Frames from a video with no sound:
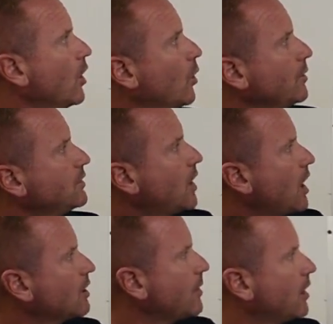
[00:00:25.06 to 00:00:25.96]
When we
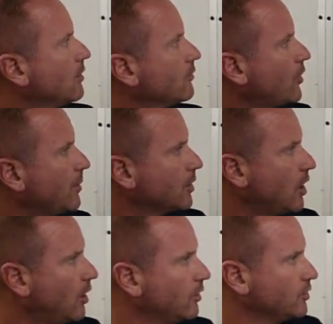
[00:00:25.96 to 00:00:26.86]
talk about
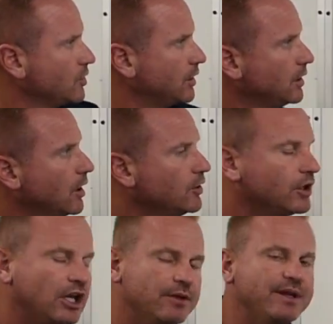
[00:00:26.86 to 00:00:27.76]
pharmacology, you're
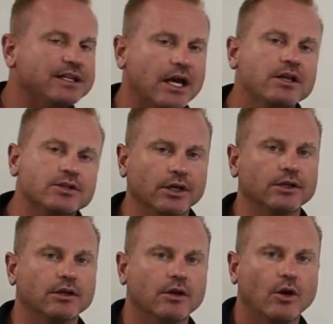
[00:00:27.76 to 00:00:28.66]
going to be tested.
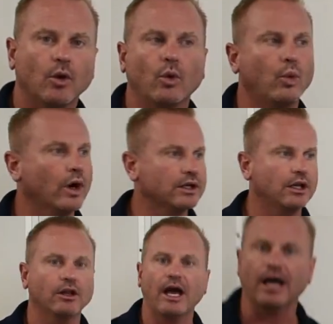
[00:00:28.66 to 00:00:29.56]
What
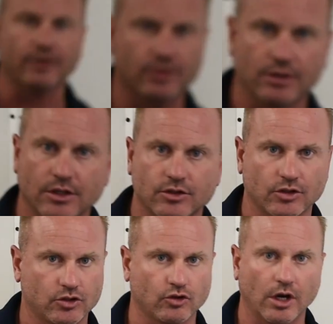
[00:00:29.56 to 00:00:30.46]
class is
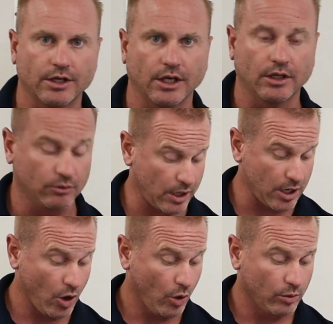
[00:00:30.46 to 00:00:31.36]
this drug in, right?
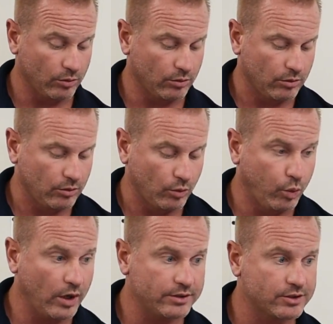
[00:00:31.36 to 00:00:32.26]

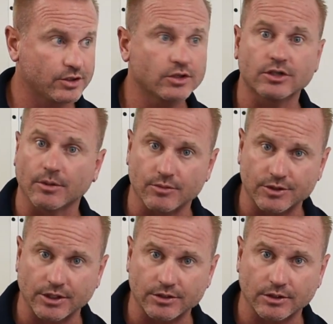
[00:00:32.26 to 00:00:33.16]
What systems
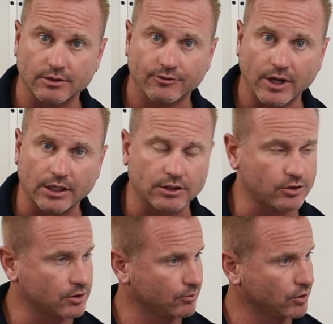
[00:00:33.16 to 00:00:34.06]
does it affect? Because
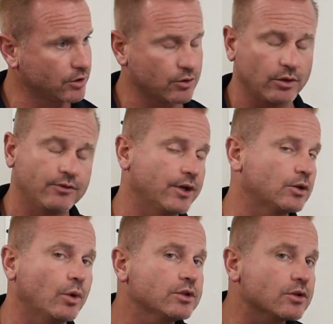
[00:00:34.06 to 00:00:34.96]
some drugs only affect
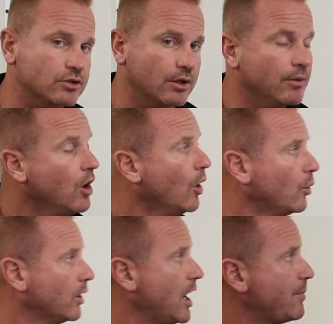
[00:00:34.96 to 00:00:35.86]
one system,
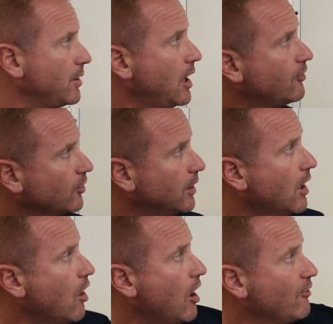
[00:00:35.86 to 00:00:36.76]
where epinephrine
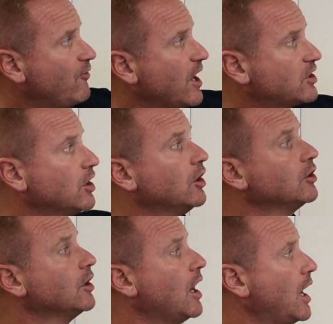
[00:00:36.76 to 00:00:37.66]
affects a
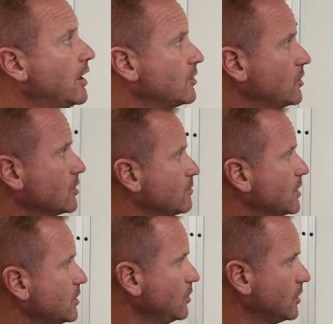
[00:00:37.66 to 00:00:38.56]
lot of systems,
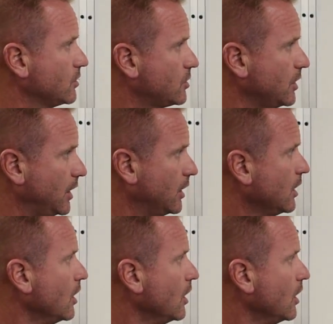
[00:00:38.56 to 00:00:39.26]
as you can see.